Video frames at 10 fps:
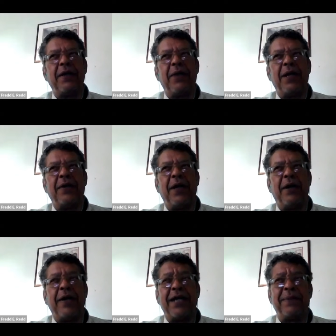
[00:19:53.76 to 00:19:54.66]
well,
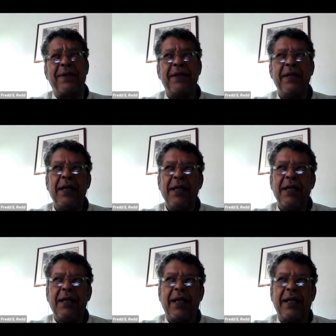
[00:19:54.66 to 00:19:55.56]
no, and that's been
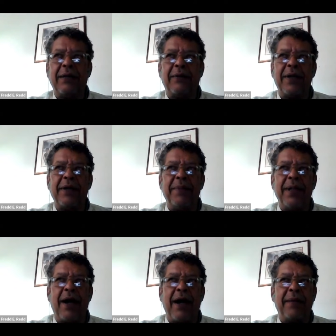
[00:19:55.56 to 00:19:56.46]
like one of the
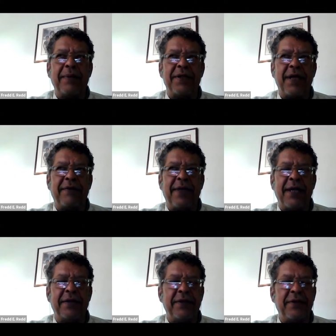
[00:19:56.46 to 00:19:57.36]
big arguments that have
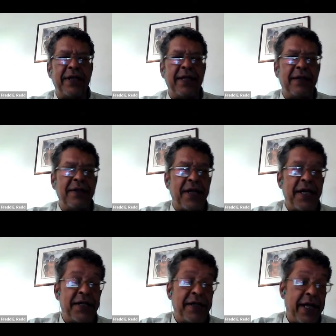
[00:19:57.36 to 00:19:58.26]
led to
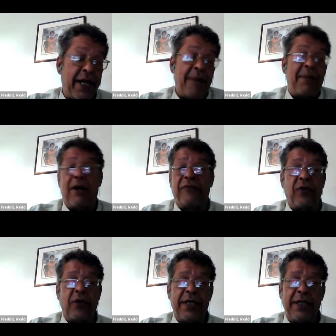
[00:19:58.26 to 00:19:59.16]
legalization. And I'm all
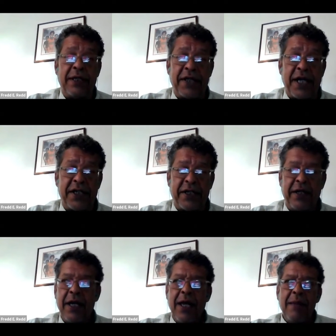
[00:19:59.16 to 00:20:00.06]
for legalization,
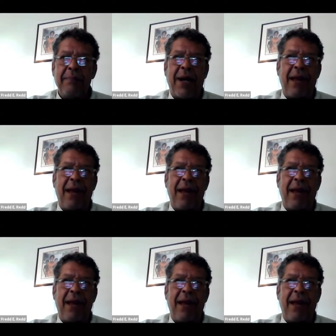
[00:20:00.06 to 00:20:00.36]
but